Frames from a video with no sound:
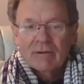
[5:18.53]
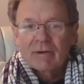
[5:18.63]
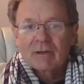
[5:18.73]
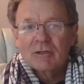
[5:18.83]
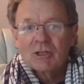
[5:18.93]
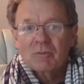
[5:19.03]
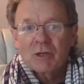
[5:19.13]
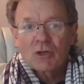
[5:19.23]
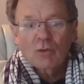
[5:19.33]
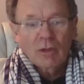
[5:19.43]
How
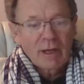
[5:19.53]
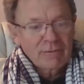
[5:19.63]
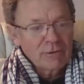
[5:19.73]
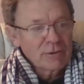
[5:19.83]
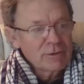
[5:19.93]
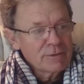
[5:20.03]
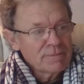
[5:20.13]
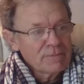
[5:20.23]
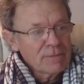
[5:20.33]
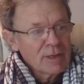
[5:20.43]
special life is.
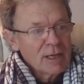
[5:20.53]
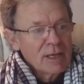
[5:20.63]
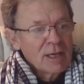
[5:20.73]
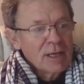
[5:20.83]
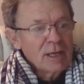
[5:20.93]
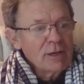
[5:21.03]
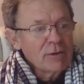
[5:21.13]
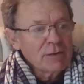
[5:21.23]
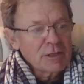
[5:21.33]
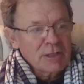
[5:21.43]
Here
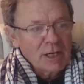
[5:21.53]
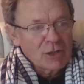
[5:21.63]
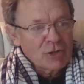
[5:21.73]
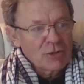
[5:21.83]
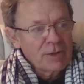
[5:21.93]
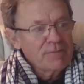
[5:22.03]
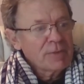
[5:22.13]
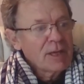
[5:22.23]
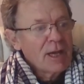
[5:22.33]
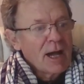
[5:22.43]
at the sanctuary,
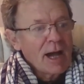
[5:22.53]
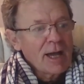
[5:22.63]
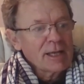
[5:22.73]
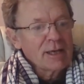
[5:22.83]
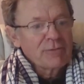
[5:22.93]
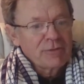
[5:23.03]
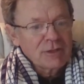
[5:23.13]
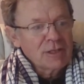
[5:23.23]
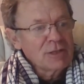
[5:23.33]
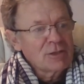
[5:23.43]
I get
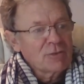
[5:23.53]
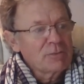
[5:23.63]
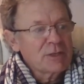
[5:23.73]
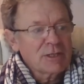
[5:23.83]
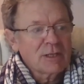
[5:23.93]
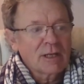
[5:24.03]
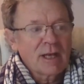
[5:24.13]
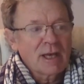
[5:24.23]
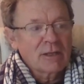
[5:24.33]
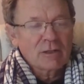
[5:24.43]
visitors from distant
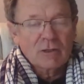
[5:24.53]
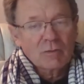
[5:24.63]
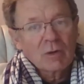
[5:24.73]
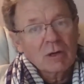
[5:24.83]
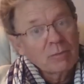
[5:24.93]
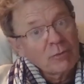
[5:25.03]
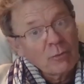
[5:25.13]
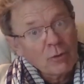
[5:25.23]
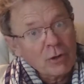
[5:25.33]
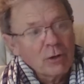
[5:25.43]
lands, well,
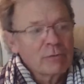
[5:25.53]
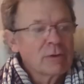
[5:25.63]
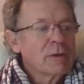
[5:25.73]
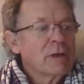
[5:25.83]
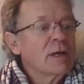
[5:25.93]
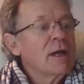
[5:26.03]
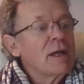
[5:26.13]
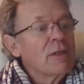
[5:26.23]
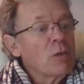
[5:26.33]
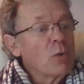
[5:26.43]
before COVID.
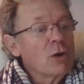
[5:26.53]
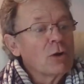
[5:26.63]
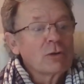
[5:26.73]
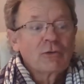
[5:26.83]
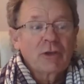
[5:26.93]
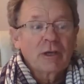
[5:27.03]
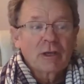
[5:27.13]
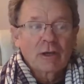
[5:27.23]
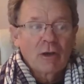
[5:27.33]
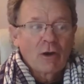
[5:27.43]
The world is eager
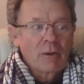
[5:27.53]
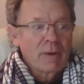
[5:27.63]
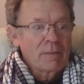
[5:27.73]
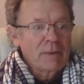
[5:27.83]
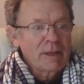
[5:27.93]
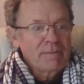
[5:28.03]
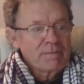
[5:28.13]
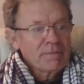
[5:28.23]
to know about me,